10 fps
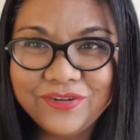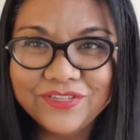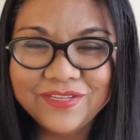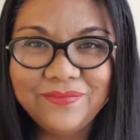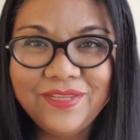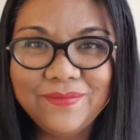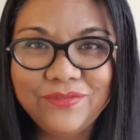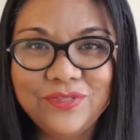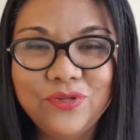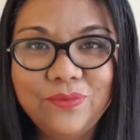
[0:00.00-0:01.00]
There's something
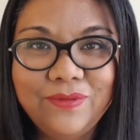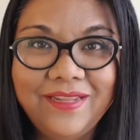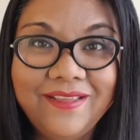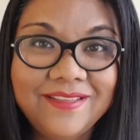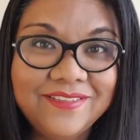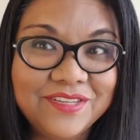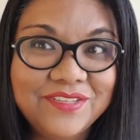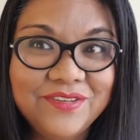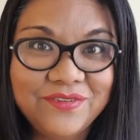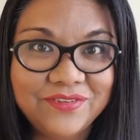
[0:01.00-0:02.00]
about this opening that
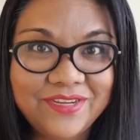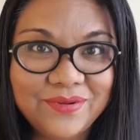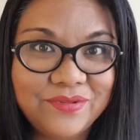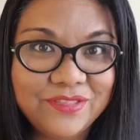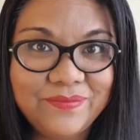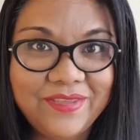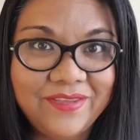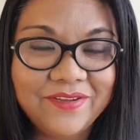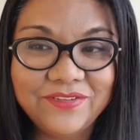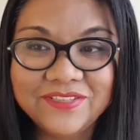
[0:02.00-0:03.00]
doesn't agree with
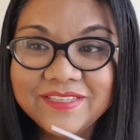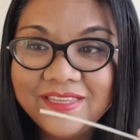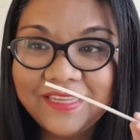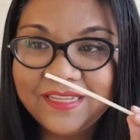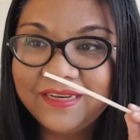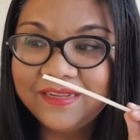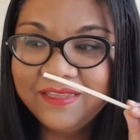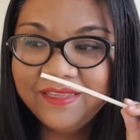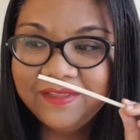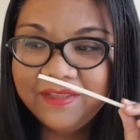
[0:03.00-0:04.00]
me on skin.
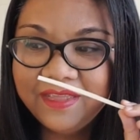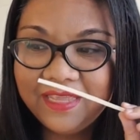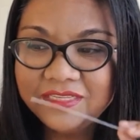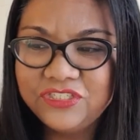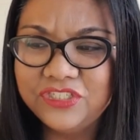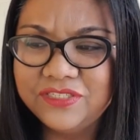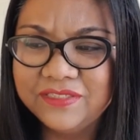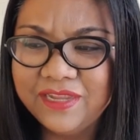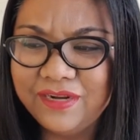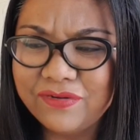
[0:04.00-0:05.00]
It's
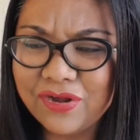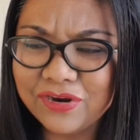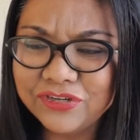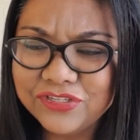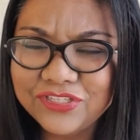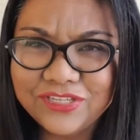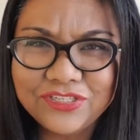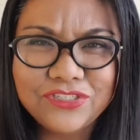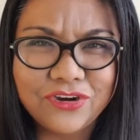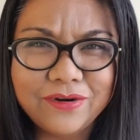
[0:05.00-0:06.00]
just of harsh
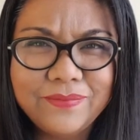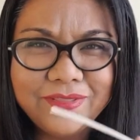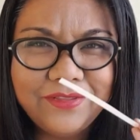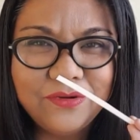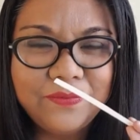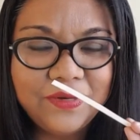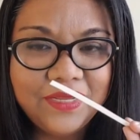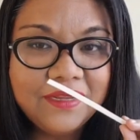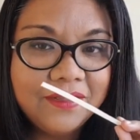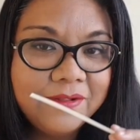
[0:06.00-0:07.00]
and sharp in the
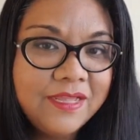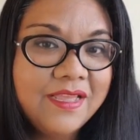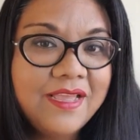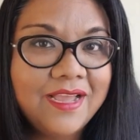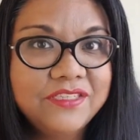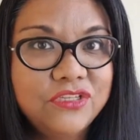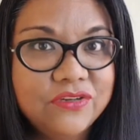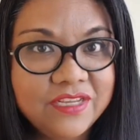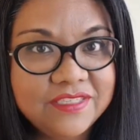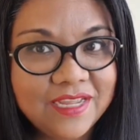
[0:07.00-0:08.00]
opening. As it
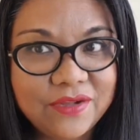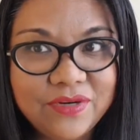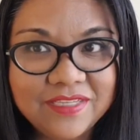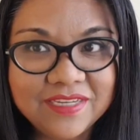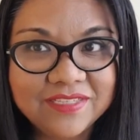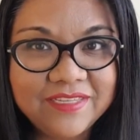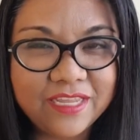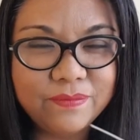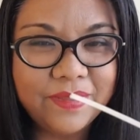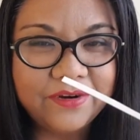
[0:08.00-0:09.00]
dries down, it does
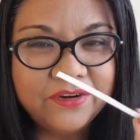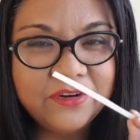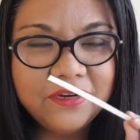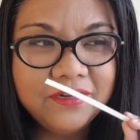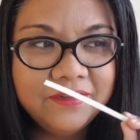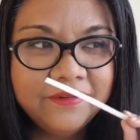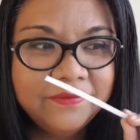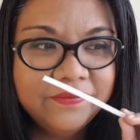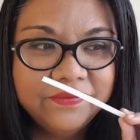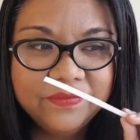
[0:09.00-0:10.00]
get better,
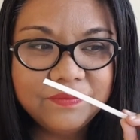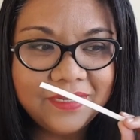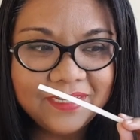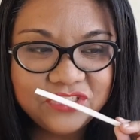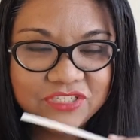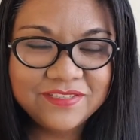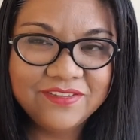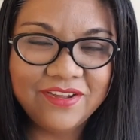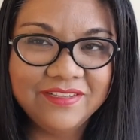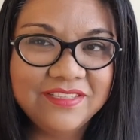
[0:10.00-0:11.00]
but it's just
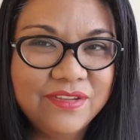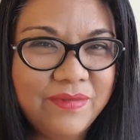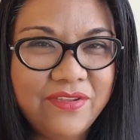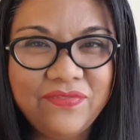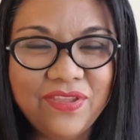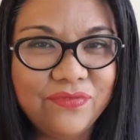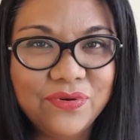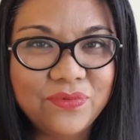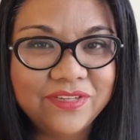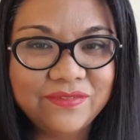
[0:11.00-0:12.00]
not my
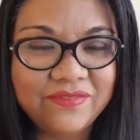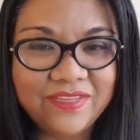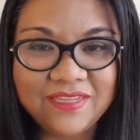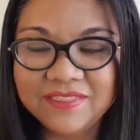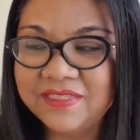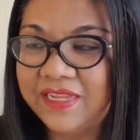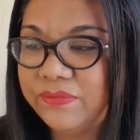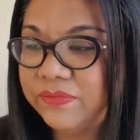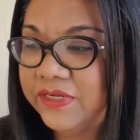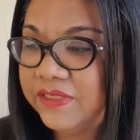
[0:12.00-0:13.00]
favorite one of these.
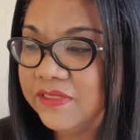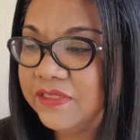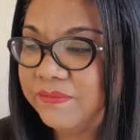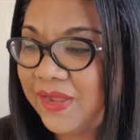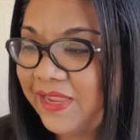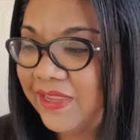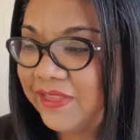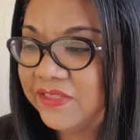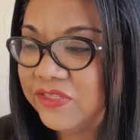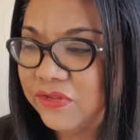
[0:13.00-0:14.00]
I wouldn't buy
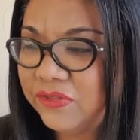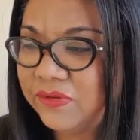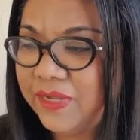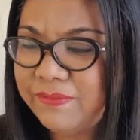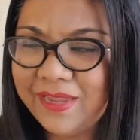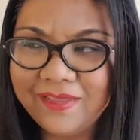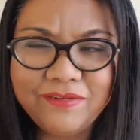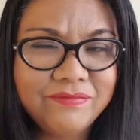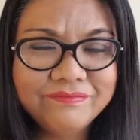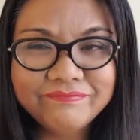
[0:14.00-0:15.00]
it, although I
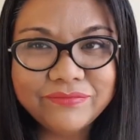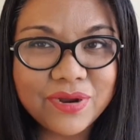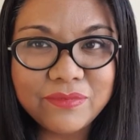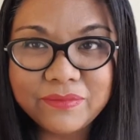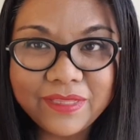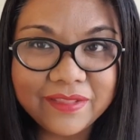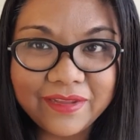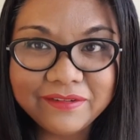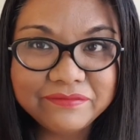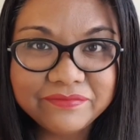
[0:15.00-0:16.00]
paid probably
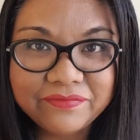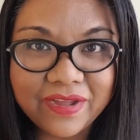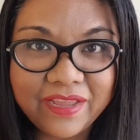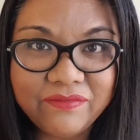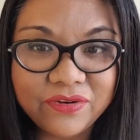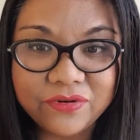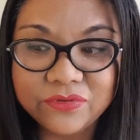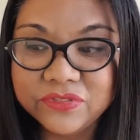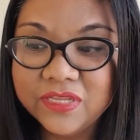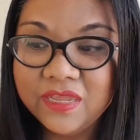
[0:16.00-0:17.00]
like five
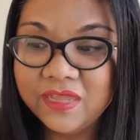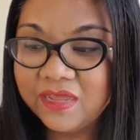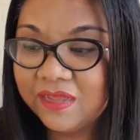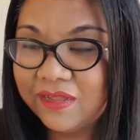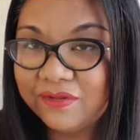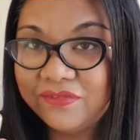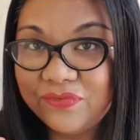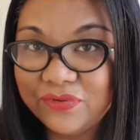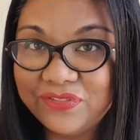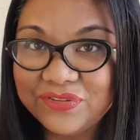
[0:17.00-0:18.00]
euros uh,
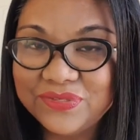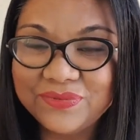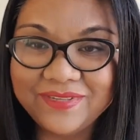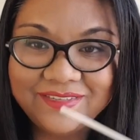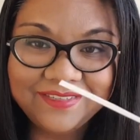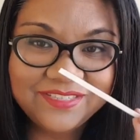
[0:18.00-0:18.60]
for this one.